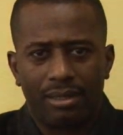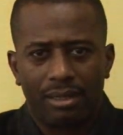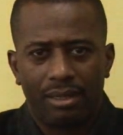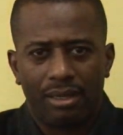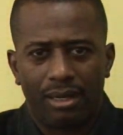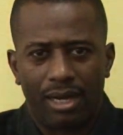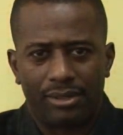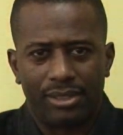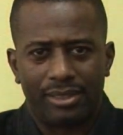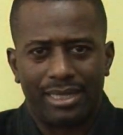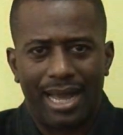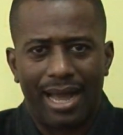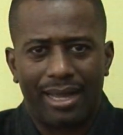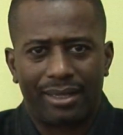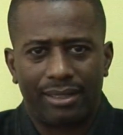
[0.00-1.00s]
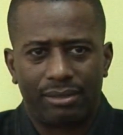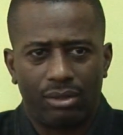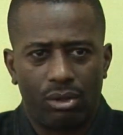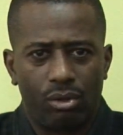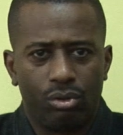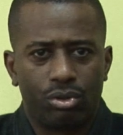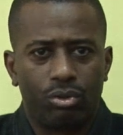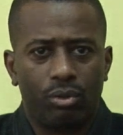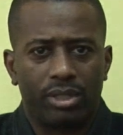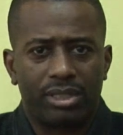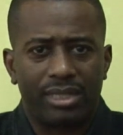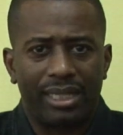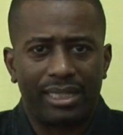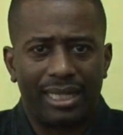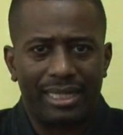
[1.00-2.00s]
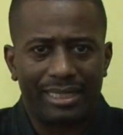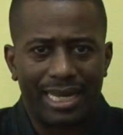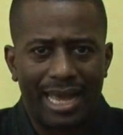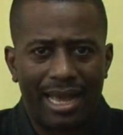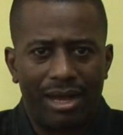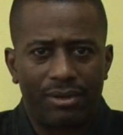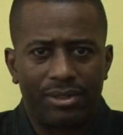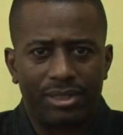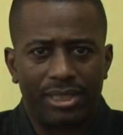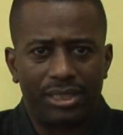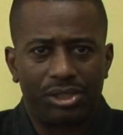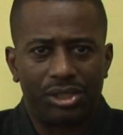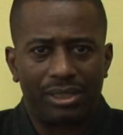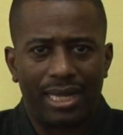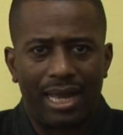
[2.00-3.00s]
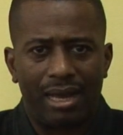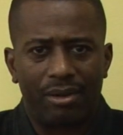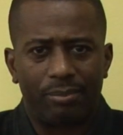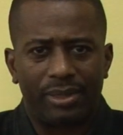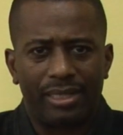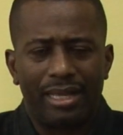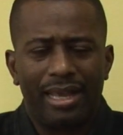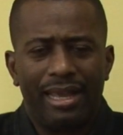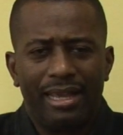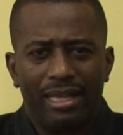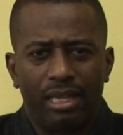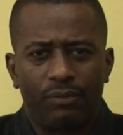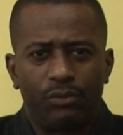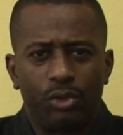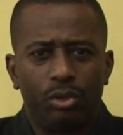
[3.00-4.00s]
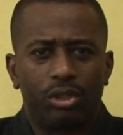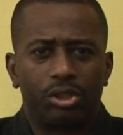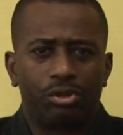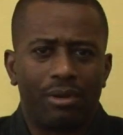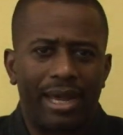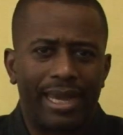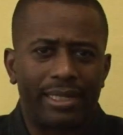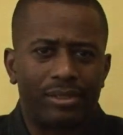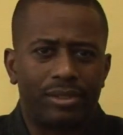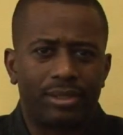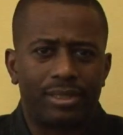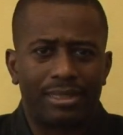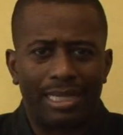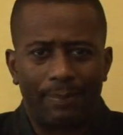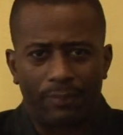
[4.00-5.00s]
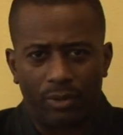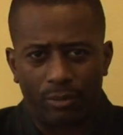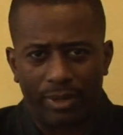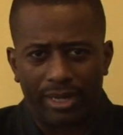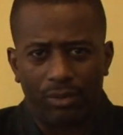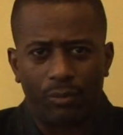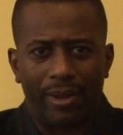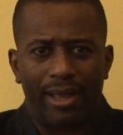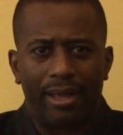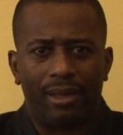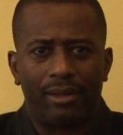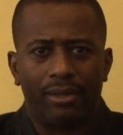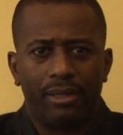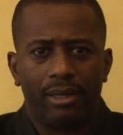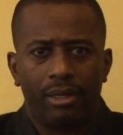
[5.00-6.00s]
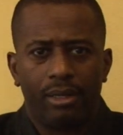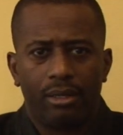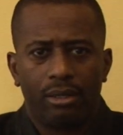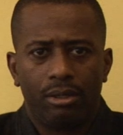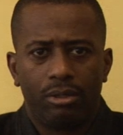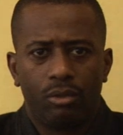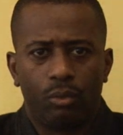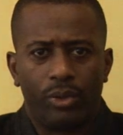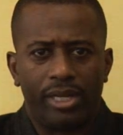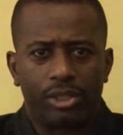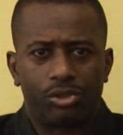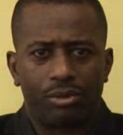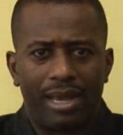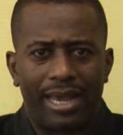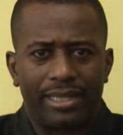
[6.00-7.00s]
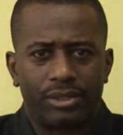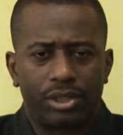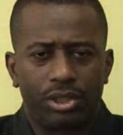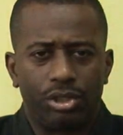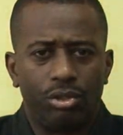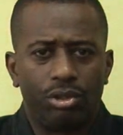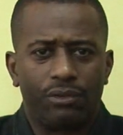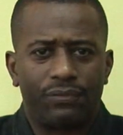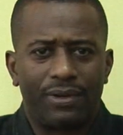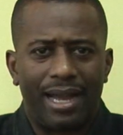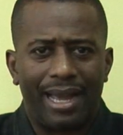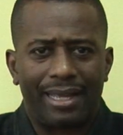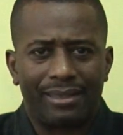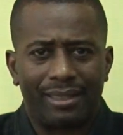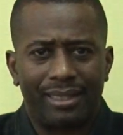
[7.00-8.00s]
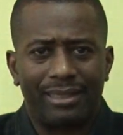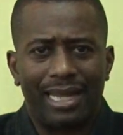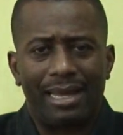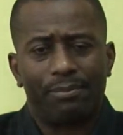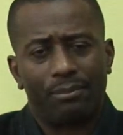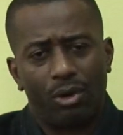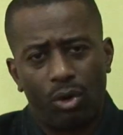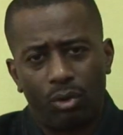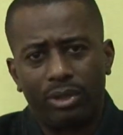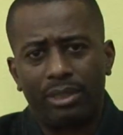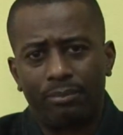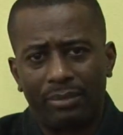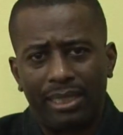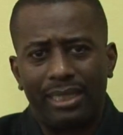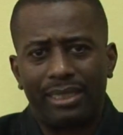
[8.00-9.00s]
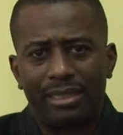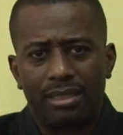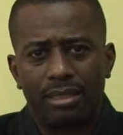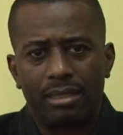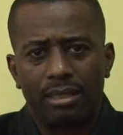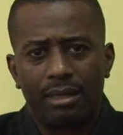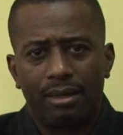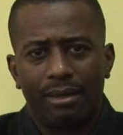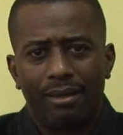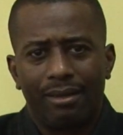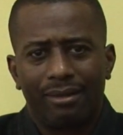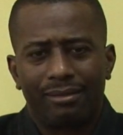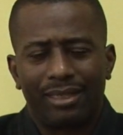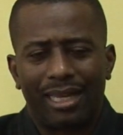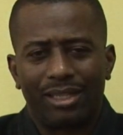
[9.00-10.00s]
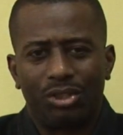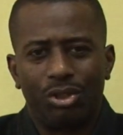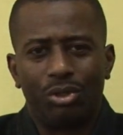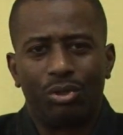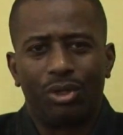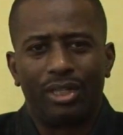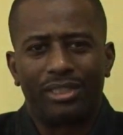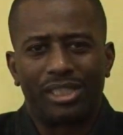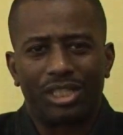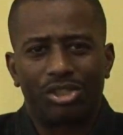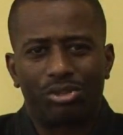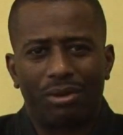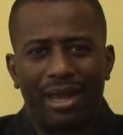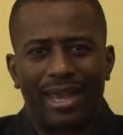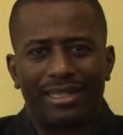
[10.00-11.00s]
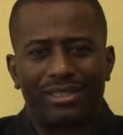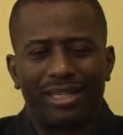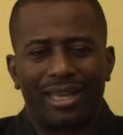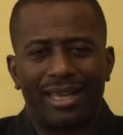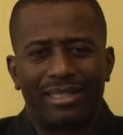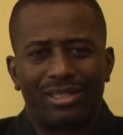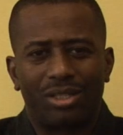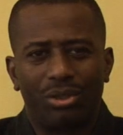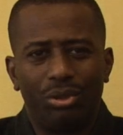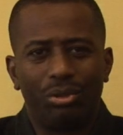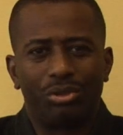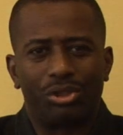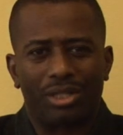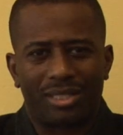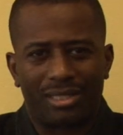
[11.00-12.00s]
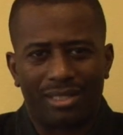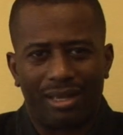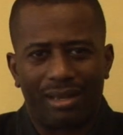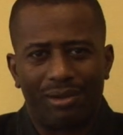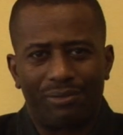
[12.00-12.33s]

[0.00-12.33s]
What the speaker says: under Doc, and those who are studying now and teaching now. But if you are trying to separate while we are trying to unify, then that only means that you are just trying to exclude yourself